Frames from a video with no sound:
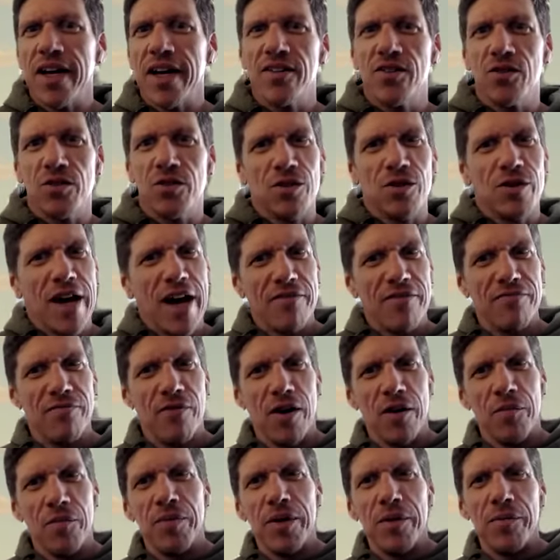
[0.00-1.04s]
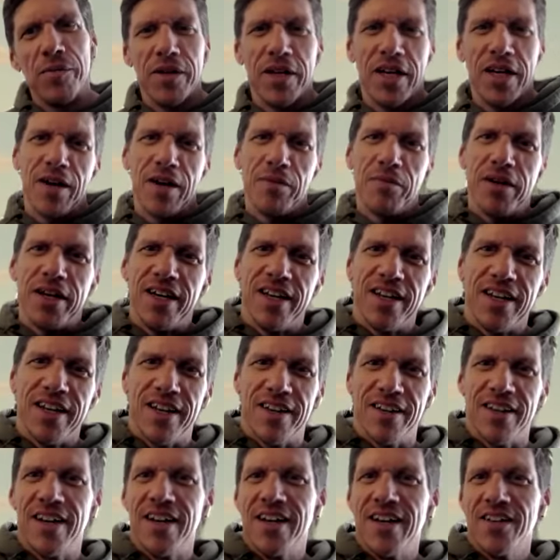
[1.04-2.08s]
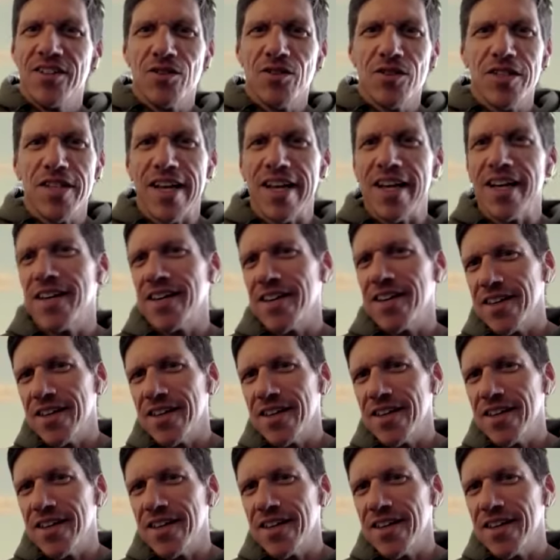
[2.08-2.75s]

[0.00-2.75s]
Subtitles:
So you have one people come in, and so it's like,